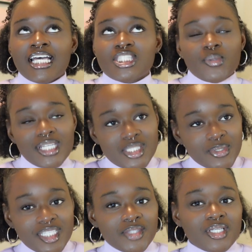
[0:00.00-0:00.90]

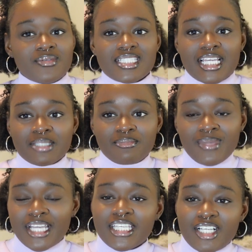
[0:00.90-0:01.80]
2023 was like
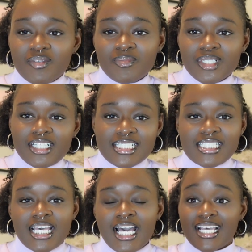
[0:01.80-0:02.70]
my year of
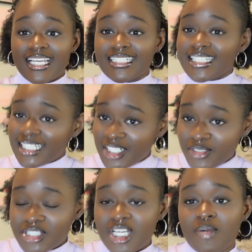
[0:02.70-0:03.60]
books. I did get a
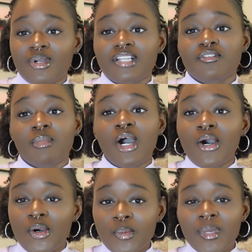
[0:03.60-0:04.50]
new job working from
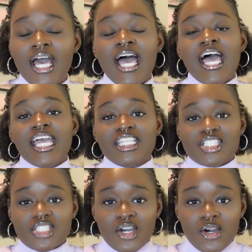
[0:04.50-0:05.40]
home, and
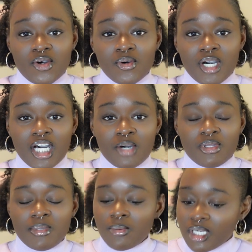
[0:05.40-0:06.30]
so
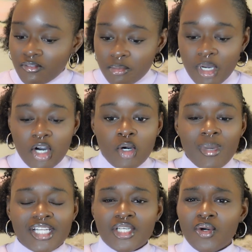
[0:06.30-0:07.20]
with me working from home,
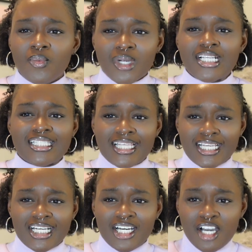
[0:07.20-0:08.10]
I don't work
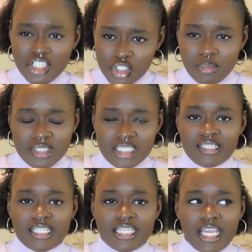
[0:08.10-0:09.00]
like 100%
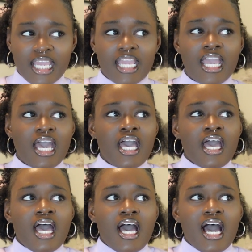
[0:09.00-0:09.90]
of the day.
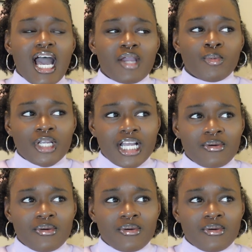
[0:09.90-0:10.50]
I work, I